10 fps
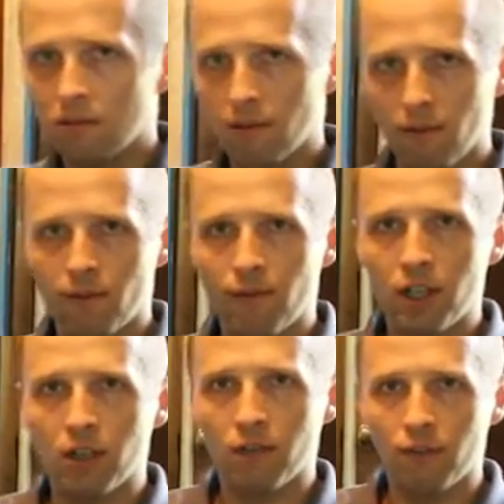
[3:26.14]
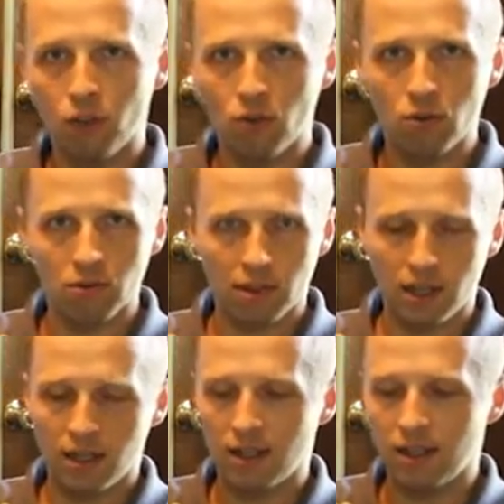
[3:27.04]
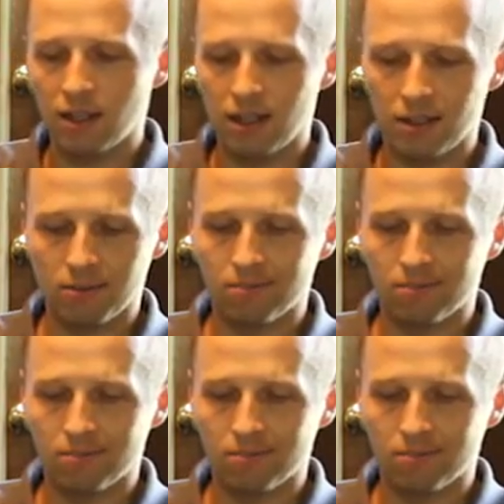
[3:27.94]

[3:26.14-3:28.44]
field view and get like,